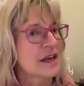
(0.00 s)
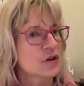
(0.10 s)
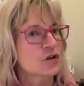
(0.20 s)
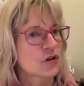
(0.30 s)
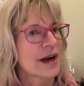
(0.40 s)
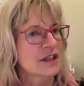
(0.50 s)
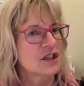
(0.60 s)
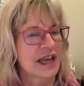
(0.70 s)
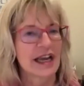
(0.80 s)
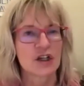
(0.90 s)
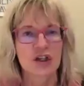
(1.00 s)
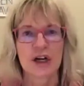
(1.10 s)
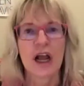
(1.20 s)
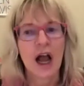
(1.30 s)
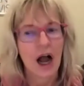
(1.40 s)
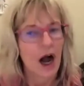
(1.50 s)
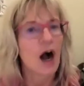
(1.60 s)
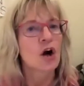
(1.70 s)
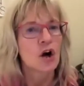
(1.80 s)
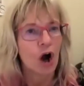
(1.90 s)
at the train station
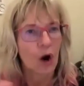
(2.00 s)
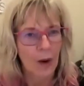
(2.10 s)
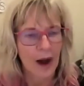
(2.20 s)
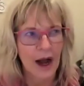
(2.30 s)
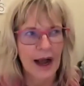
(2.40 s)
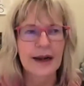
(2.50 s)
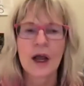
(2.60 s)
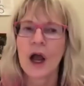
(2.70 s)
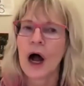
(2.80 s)
go on,